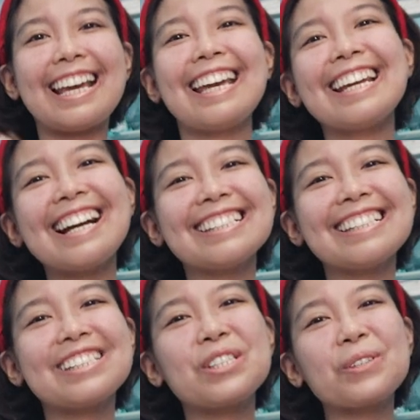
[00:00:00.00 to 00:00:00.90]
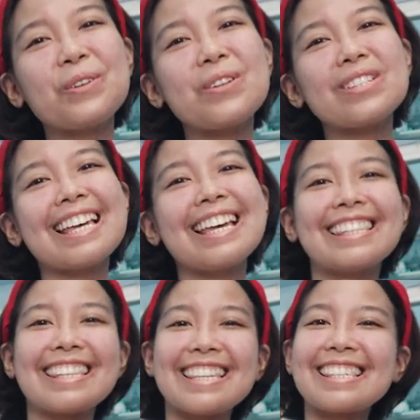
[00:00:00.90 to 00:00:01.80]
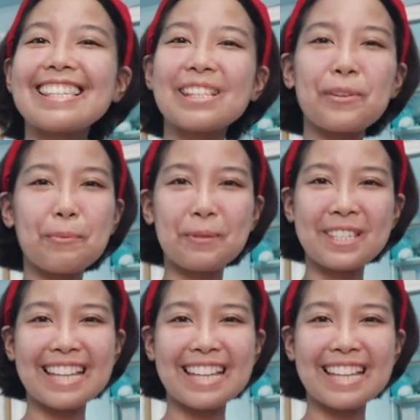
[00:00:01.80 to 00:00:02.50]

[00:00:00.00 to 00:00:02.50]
Hey guys, it's Jules, and this is Lupus